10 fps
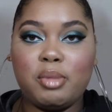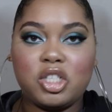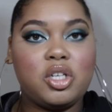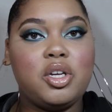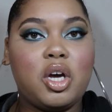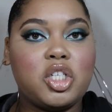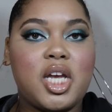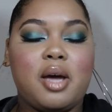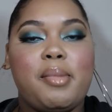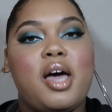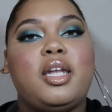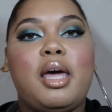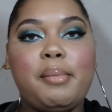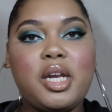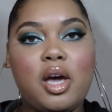Make sure you go check them out.
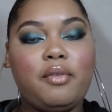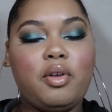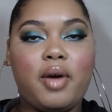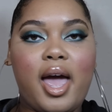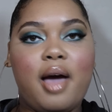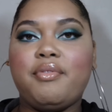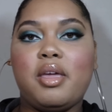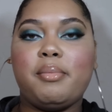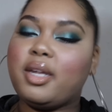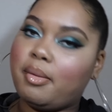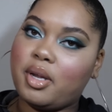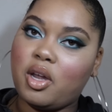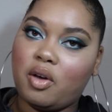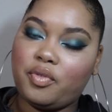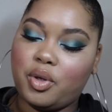Let me know if you have them and let me
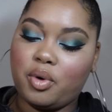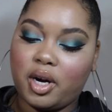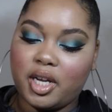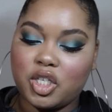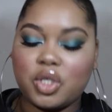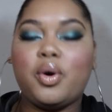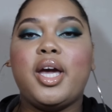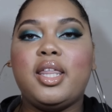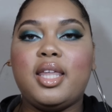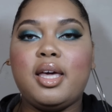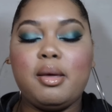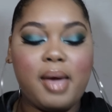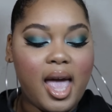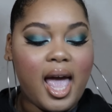know if you are enjoying them.